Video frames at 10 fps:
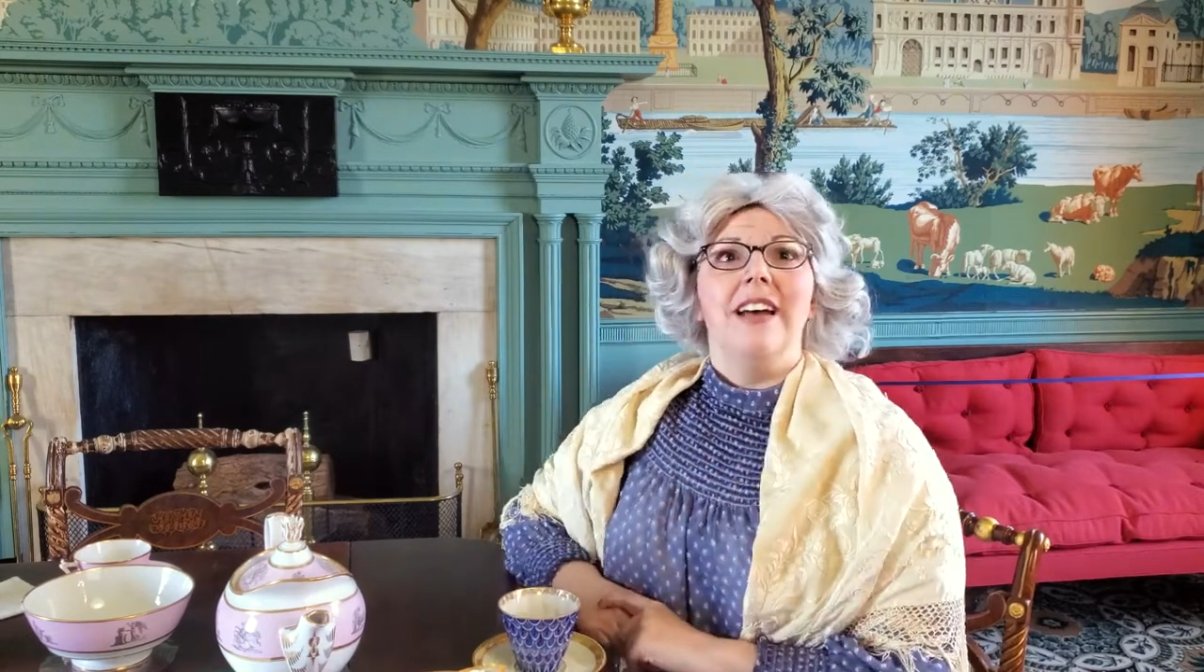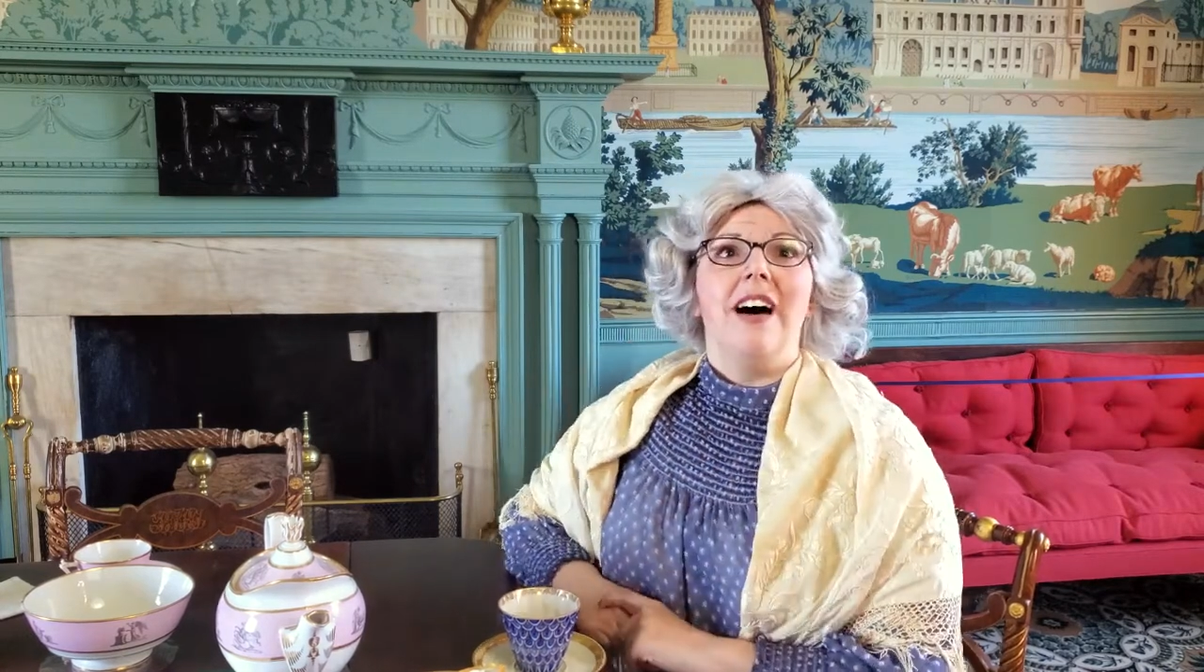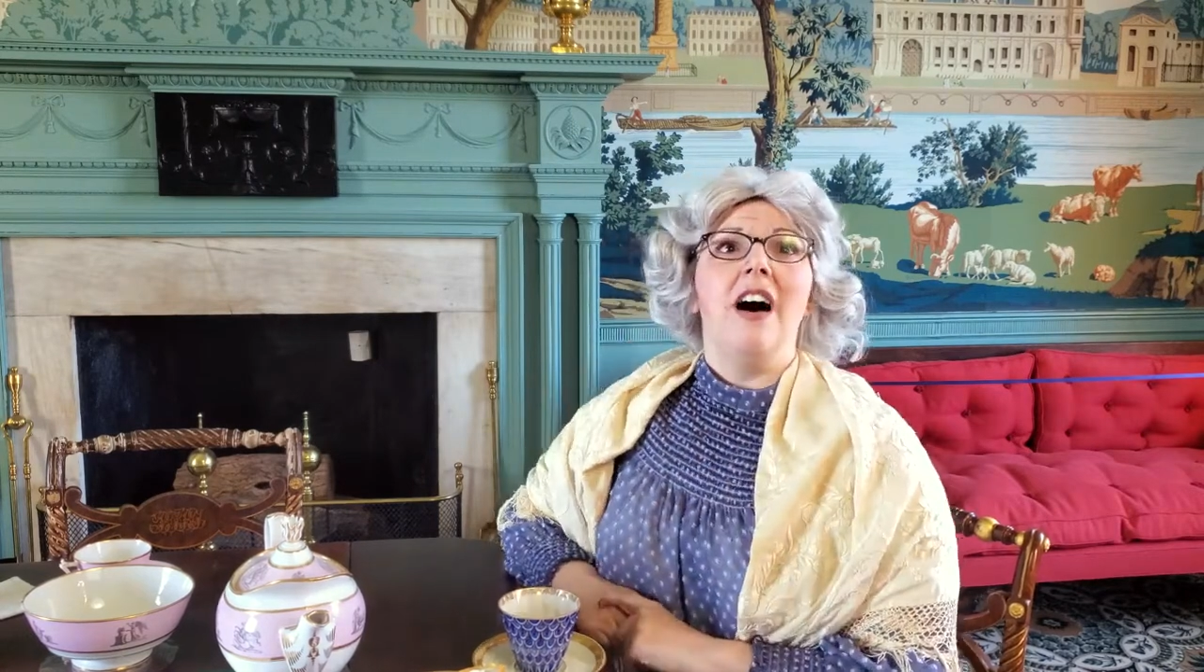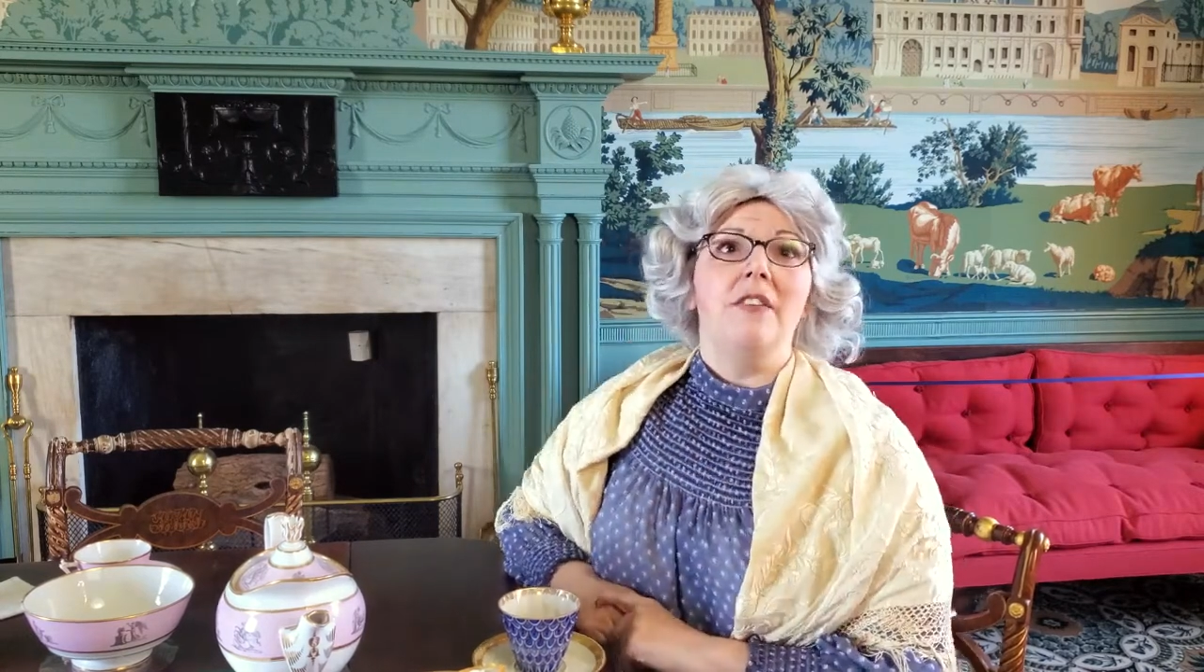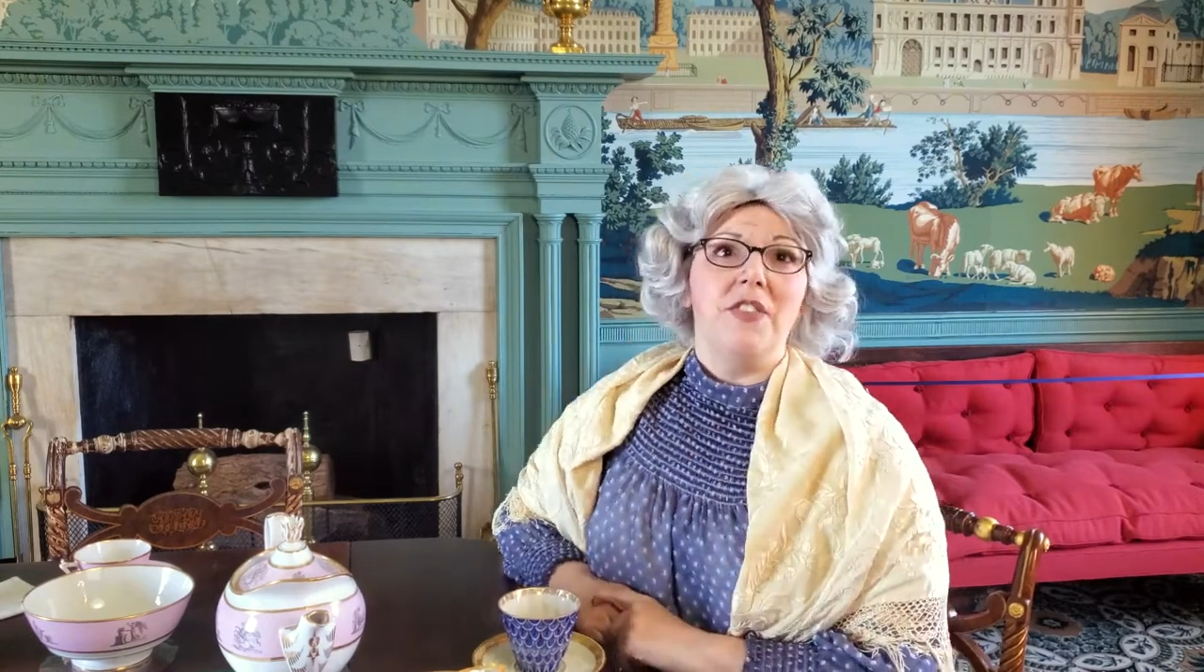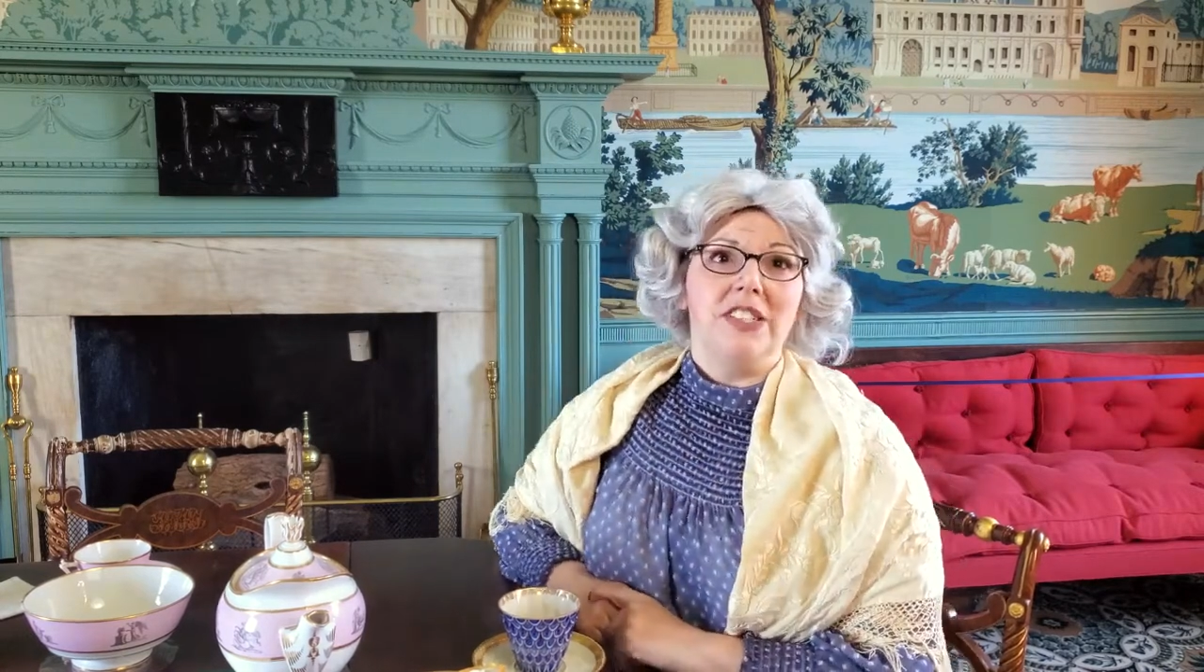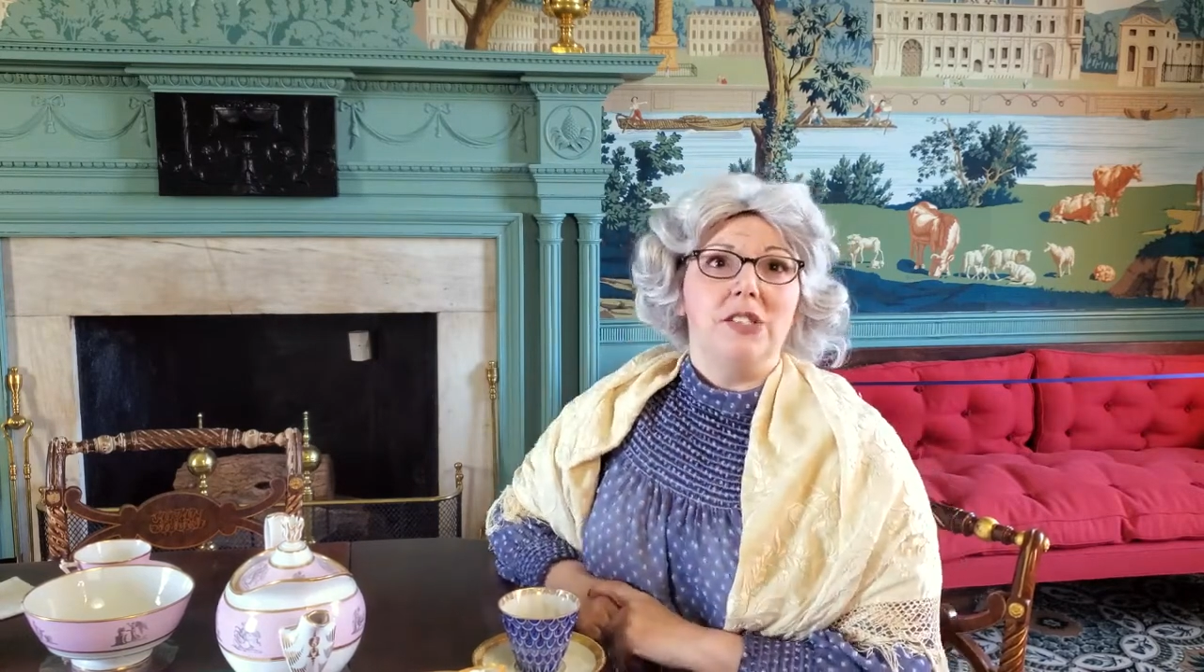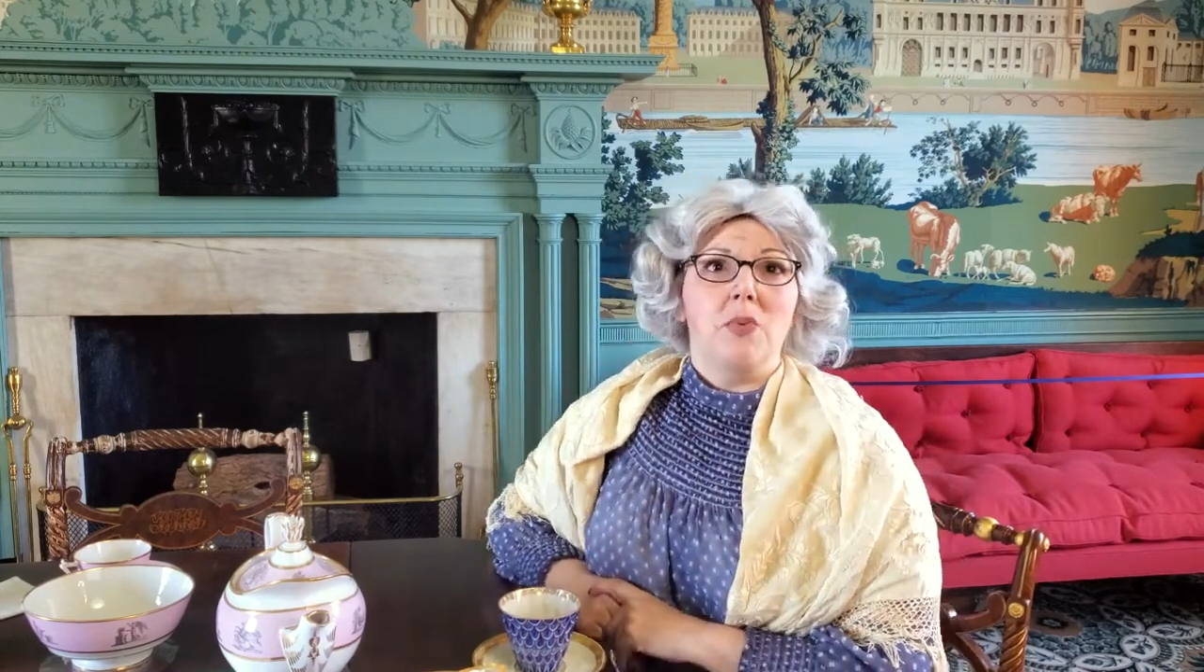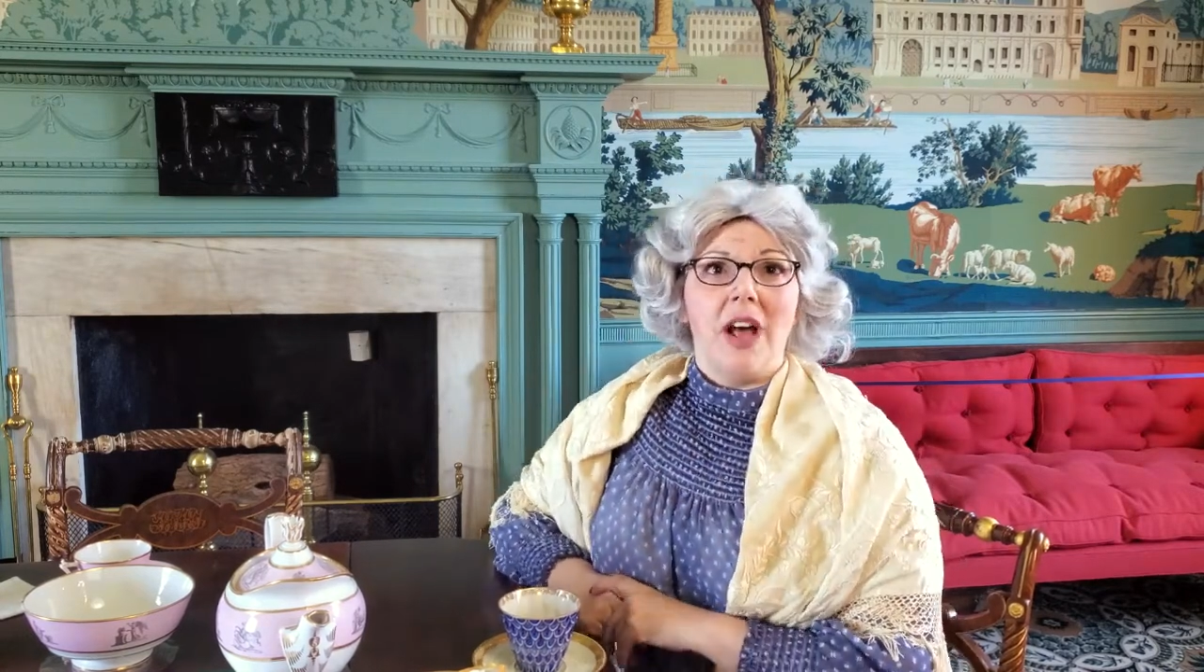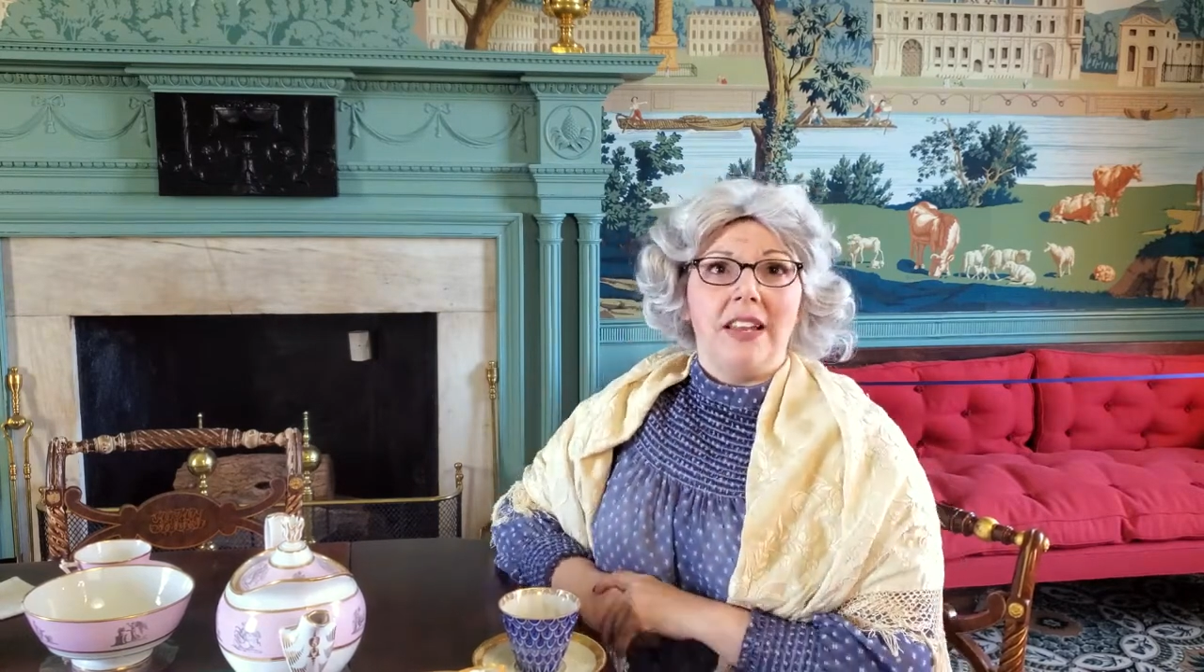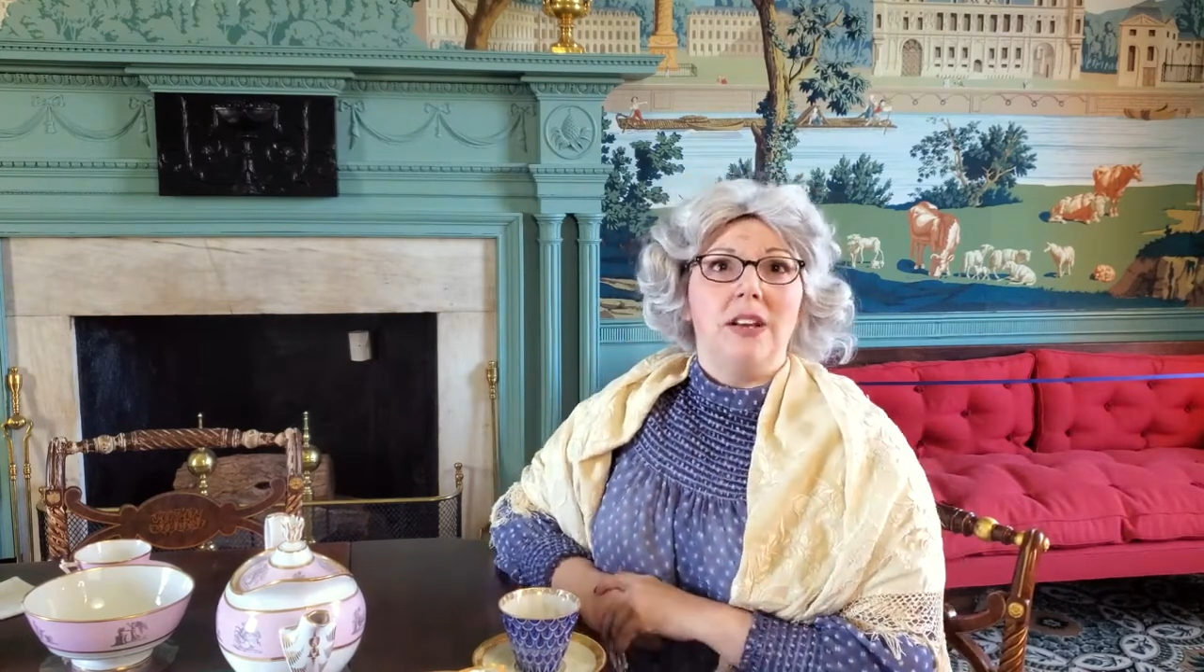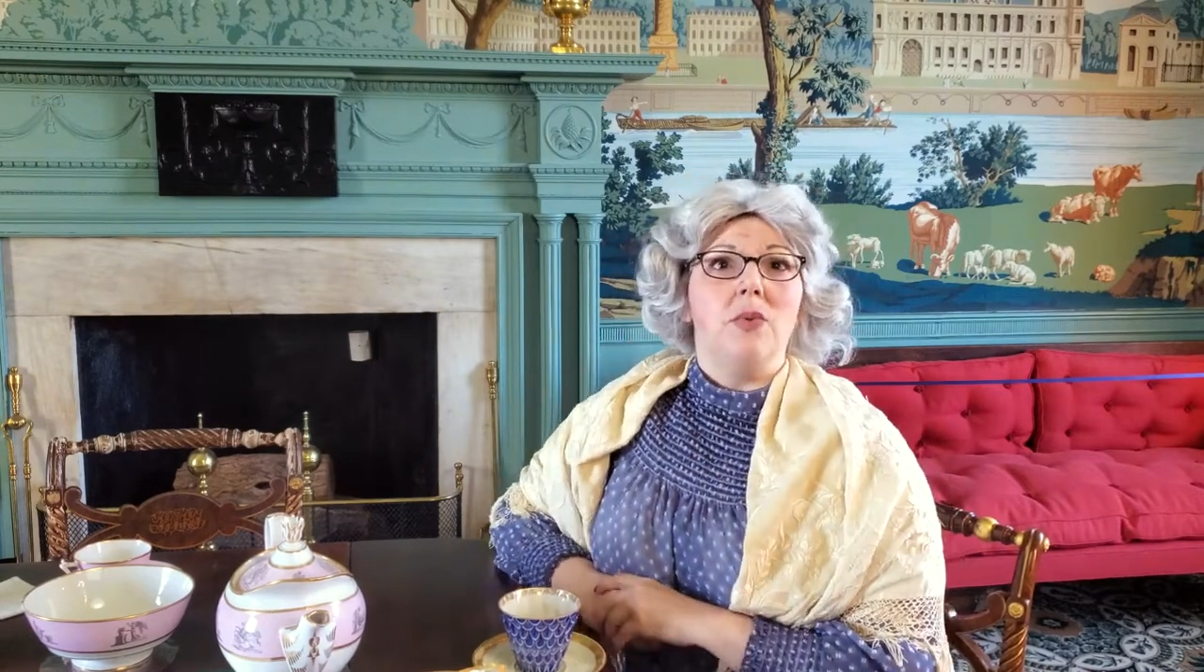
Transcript: of this dwelling